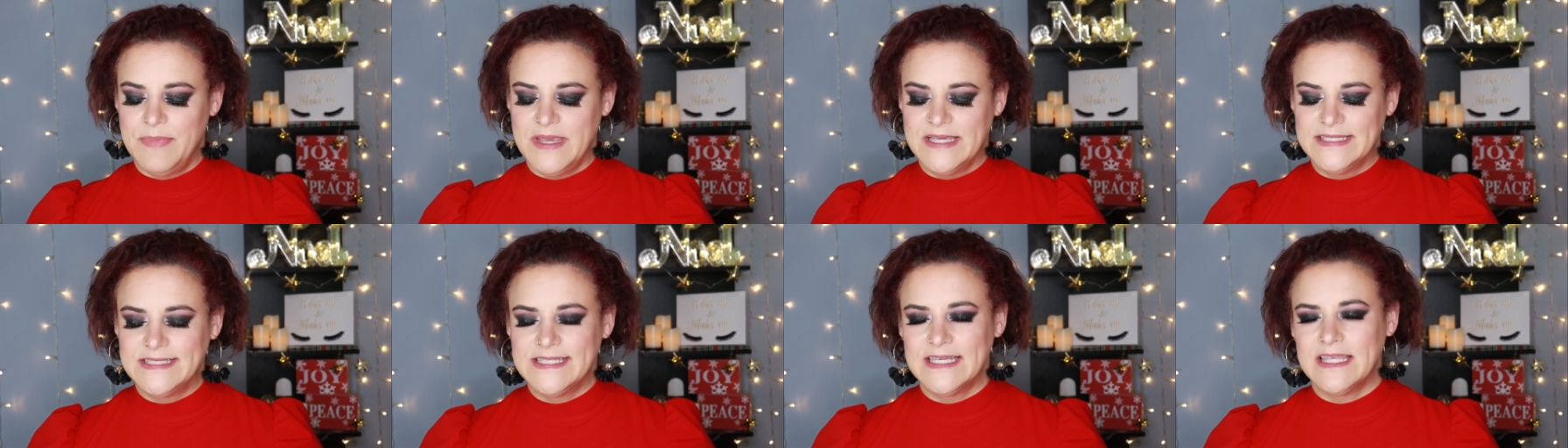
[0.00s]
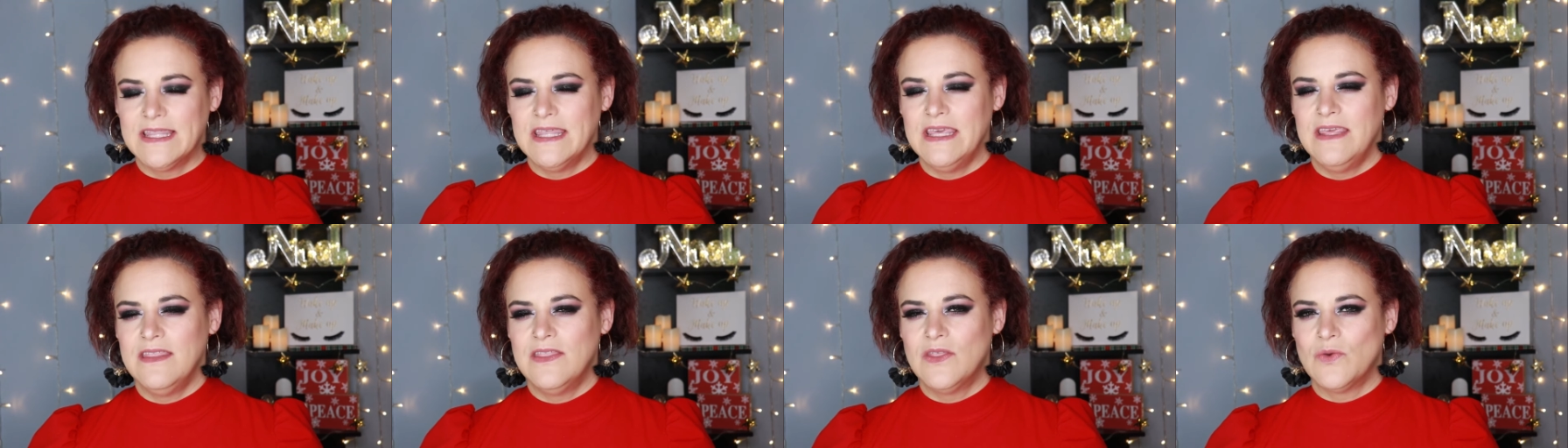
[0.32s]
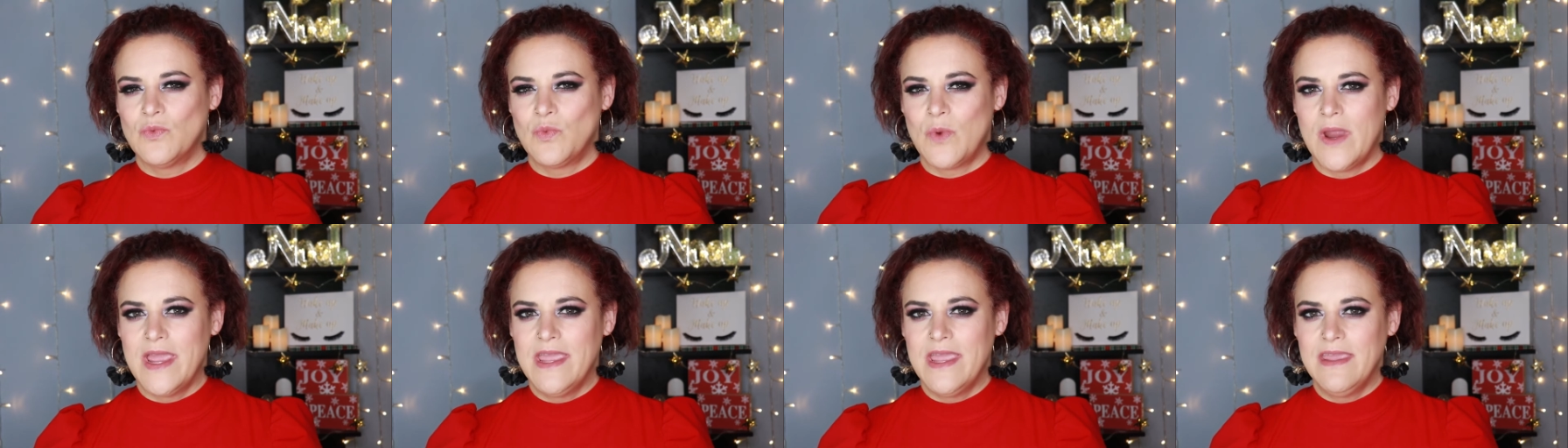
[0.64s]
basically
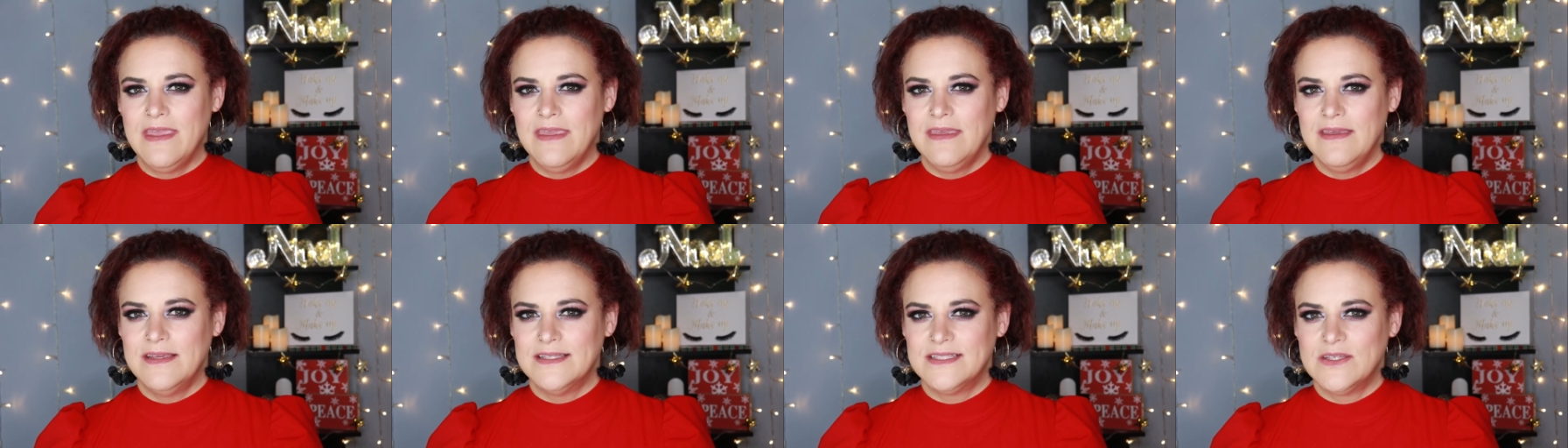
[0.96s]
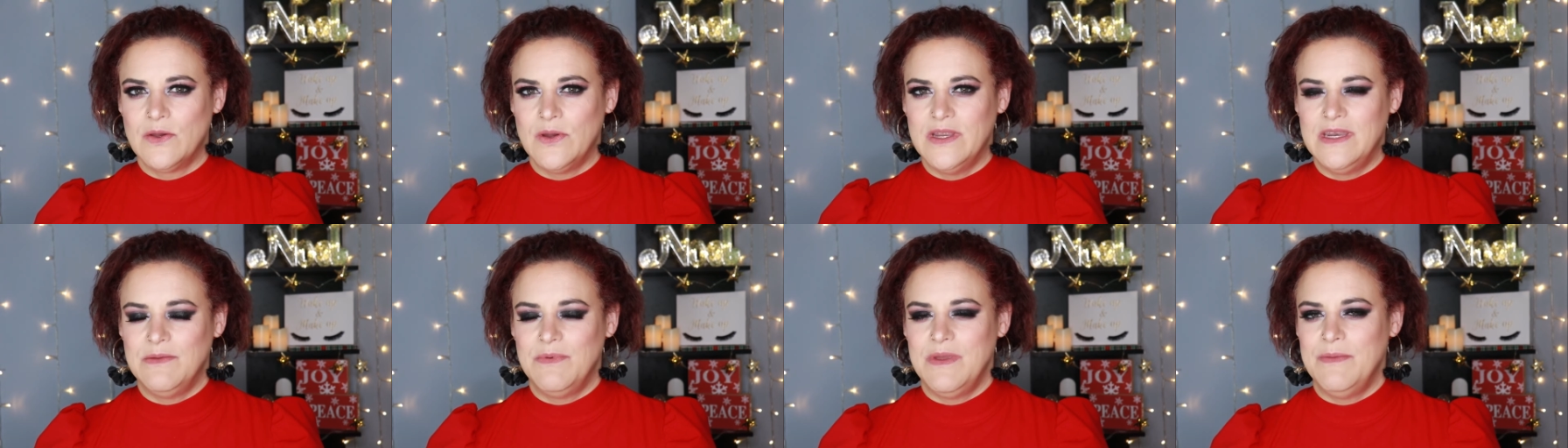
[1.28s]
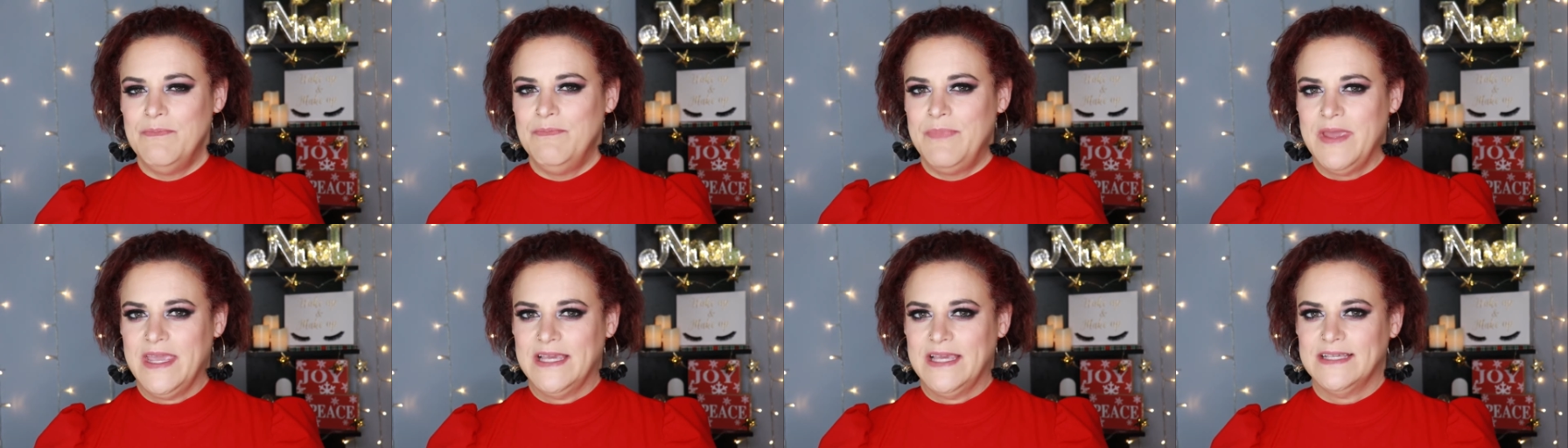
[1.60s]
the ranking is going to be
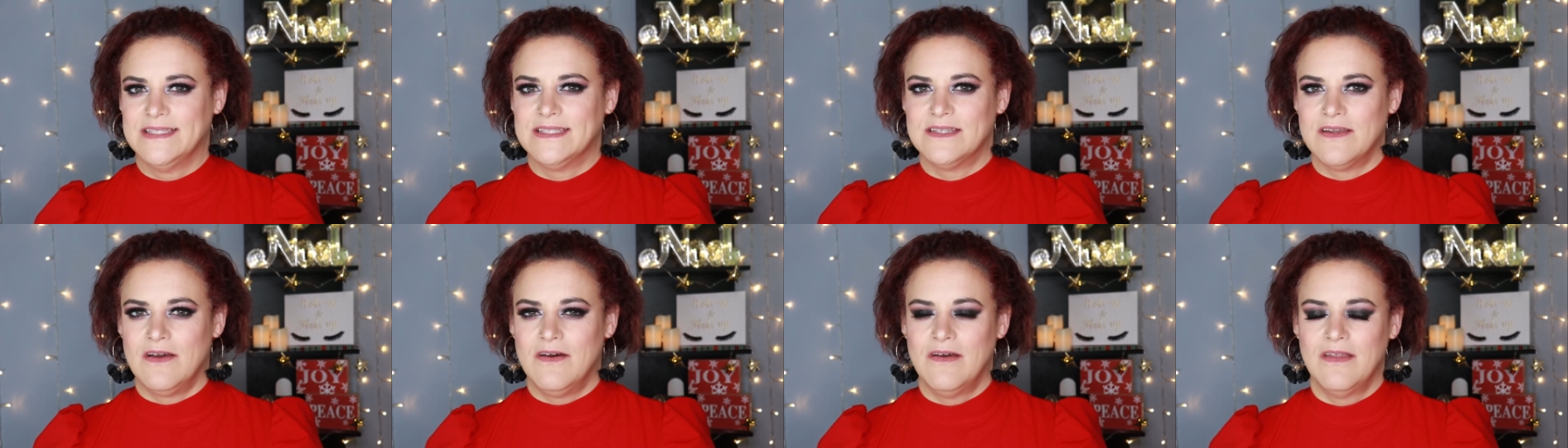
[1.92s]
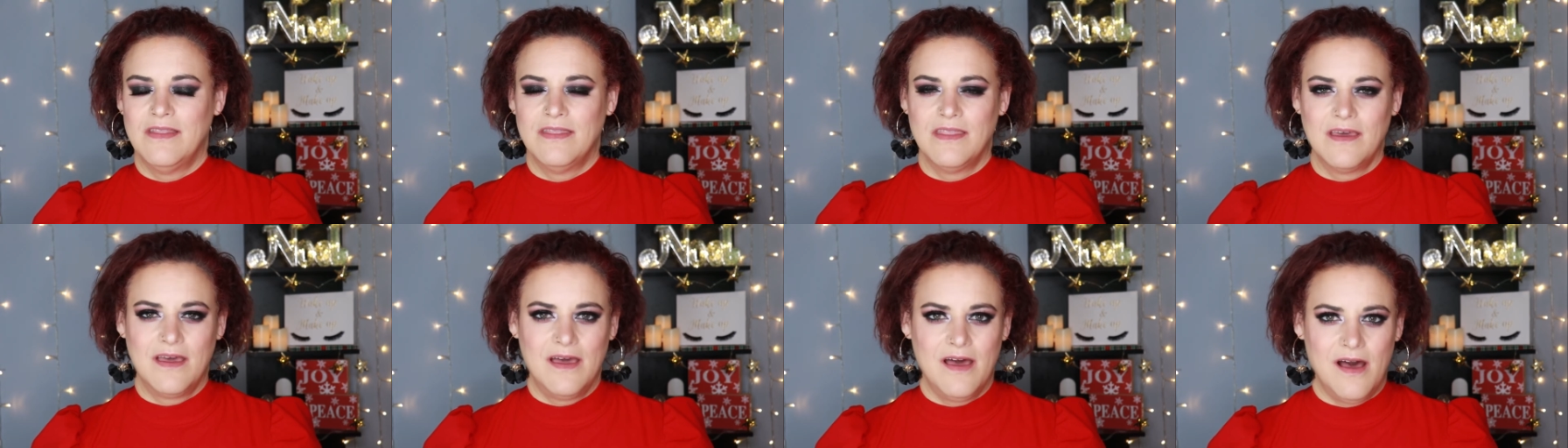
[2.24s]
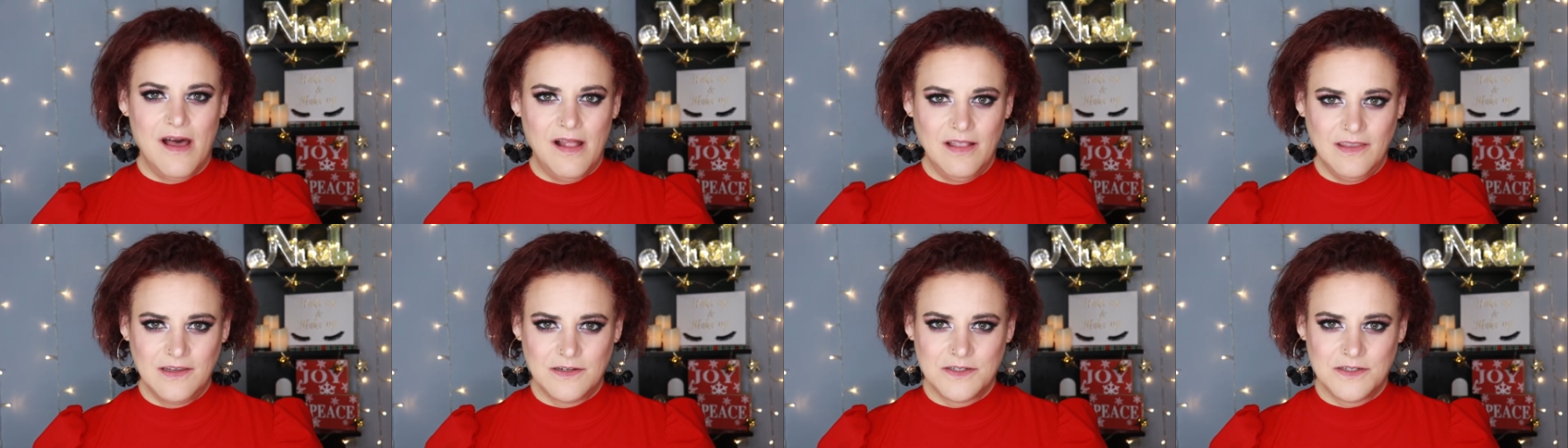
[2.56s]
based on the
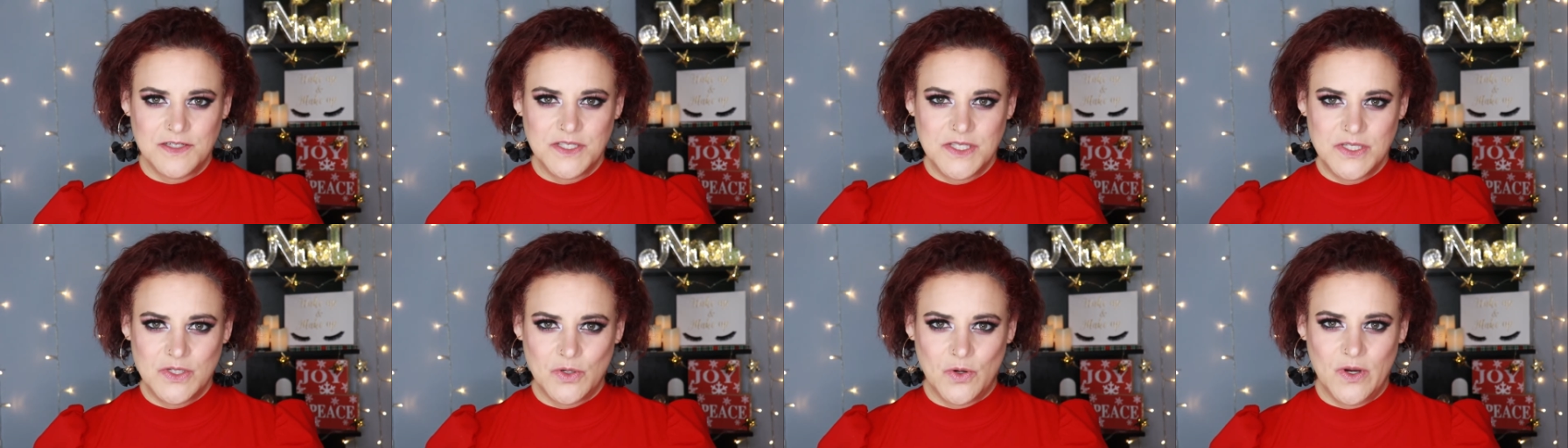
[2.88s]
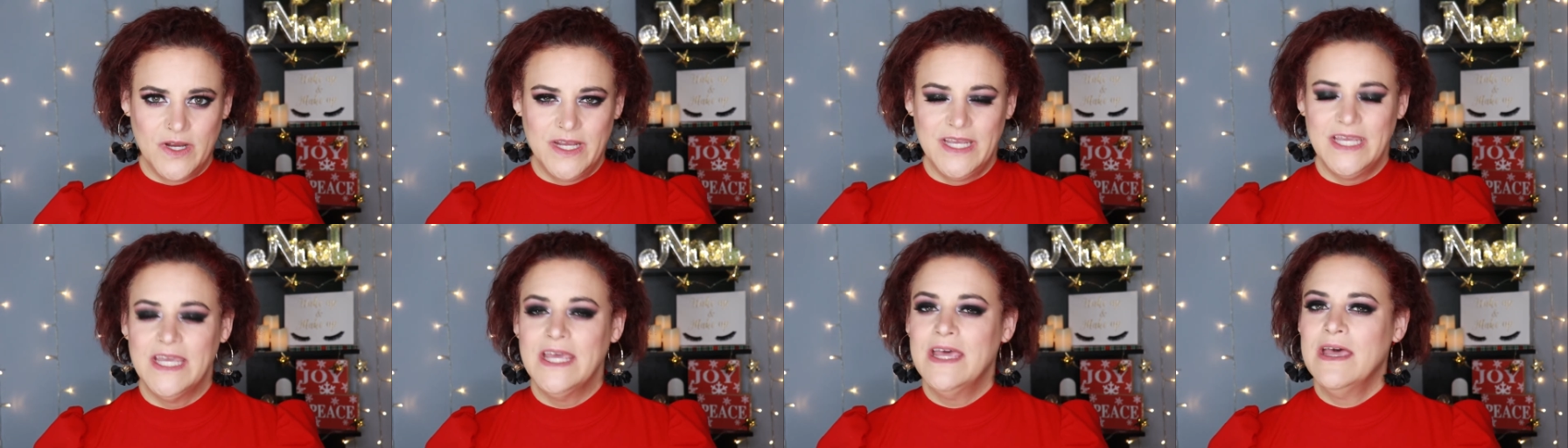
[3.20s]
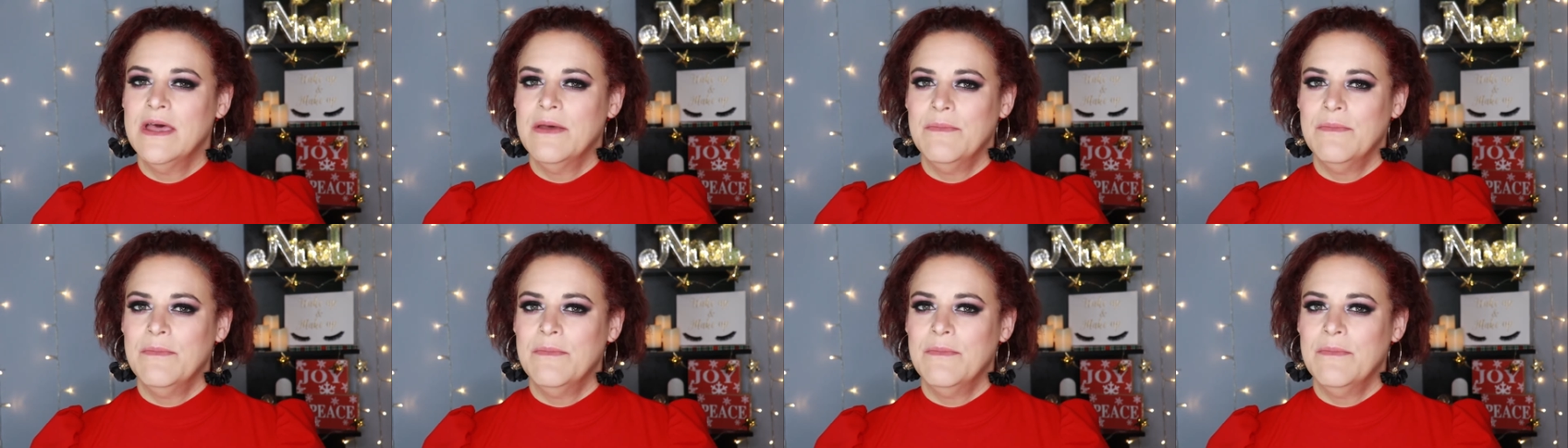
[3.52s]
color story